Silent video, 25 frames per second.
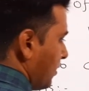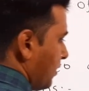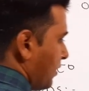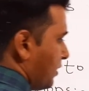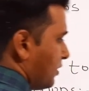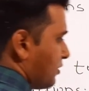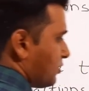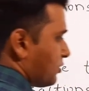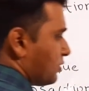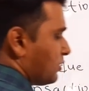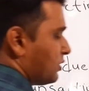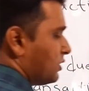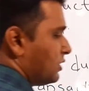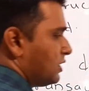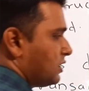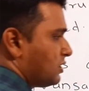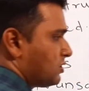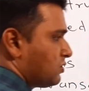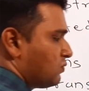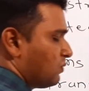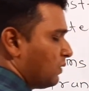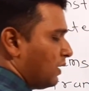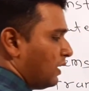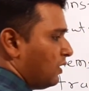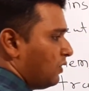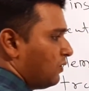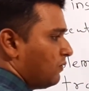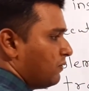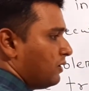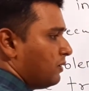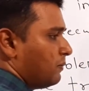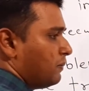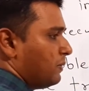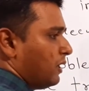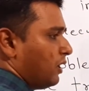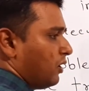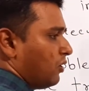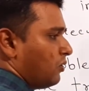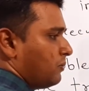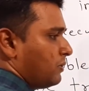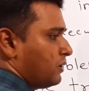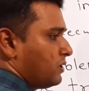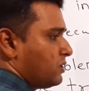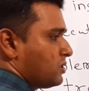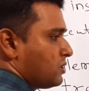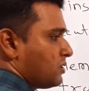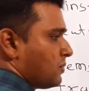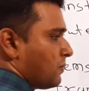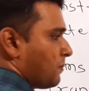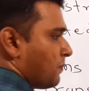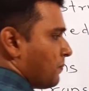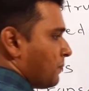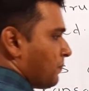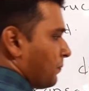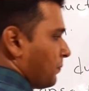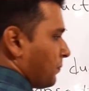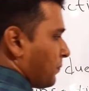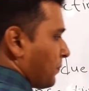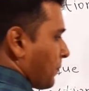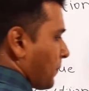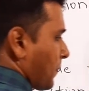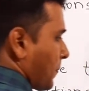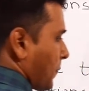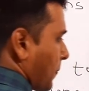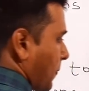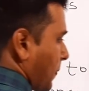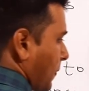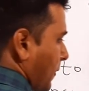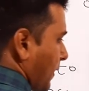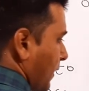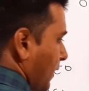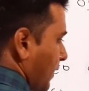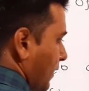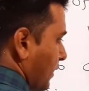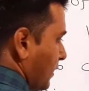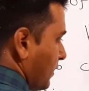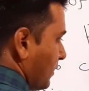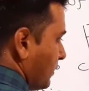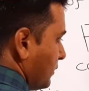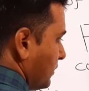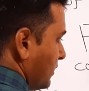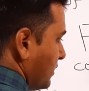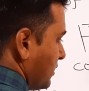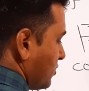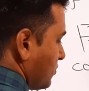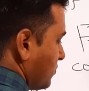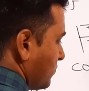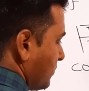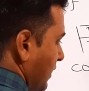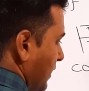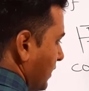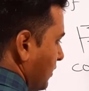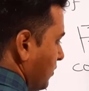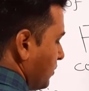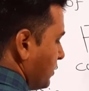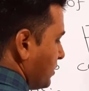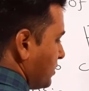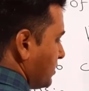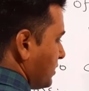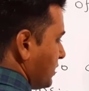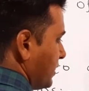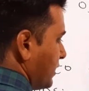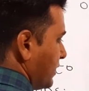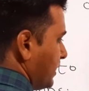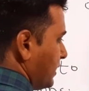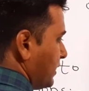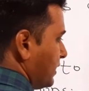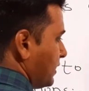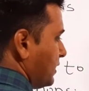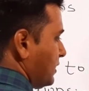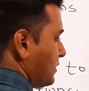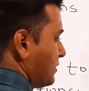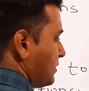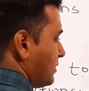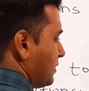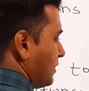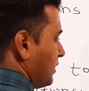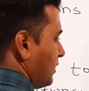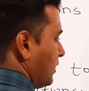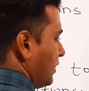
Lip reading: So this value will be how much? This value is reading is